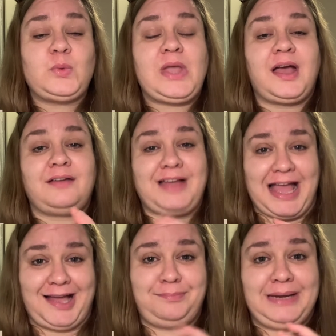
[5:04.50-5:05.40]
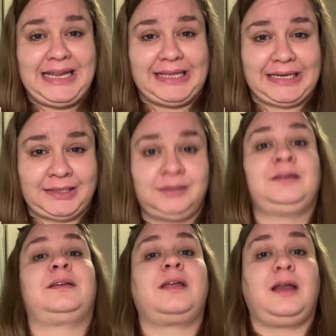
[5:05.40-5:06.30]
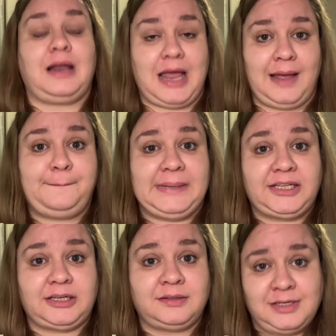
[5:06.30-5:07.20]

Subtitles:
we have äpplin, äpplin.